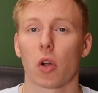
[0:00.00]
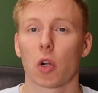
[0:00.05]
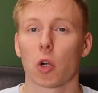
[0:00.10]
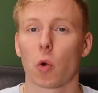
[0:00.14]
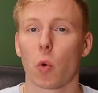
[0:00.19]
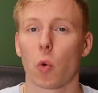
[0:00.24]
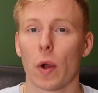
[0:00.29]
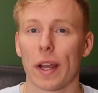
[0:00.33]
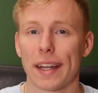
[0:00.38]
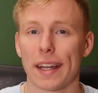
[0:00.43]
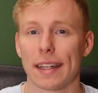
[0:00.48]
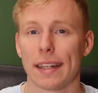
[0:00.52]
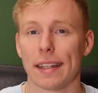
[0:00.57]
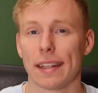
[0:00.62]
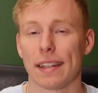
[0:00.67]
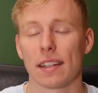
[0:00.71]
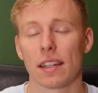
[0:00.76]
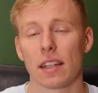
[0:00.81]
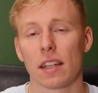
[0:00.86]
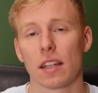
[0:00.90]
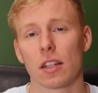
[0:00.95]

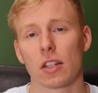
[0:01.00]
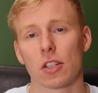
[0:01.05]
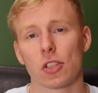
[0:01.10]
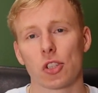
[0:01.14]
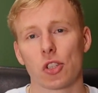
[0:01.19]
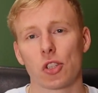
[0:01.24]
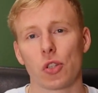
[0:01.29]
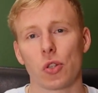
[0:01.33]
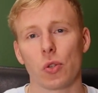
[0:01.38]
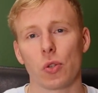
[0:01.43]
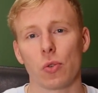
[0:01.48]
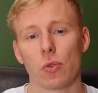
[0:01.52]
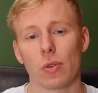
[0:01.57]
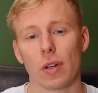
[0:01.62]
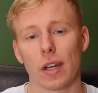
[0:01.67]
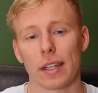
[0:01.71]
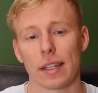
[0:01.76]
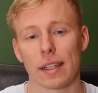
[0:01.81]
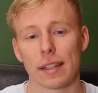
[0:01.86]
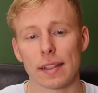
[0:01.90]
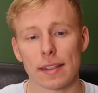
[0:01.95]
quickly to
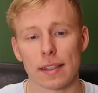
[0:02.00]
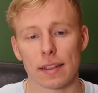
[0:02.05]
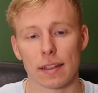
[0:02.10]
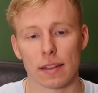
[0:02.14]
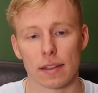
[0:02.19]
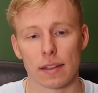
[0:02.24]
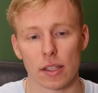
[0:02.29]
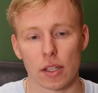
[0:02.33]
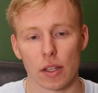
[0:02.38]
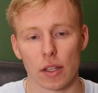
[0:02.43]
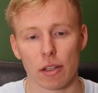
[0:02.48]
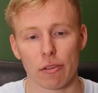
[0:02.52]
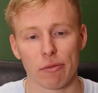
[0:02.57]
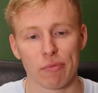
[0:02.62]
an incident.